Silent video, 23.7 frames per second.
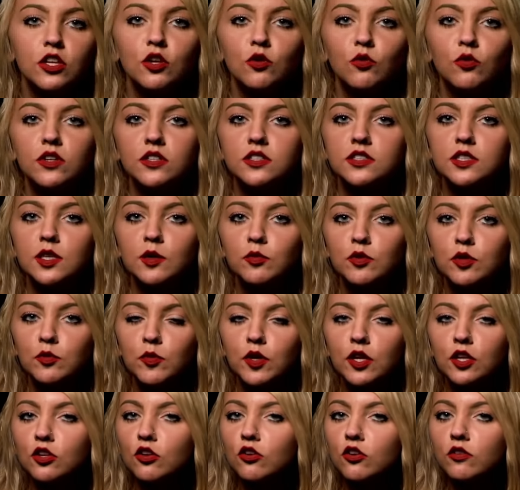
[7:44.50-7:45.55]
You want to sleep with
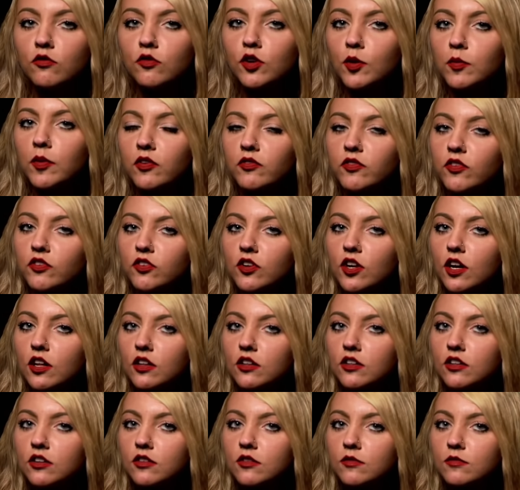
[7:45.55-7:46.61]
me and you don't even know my favorite color?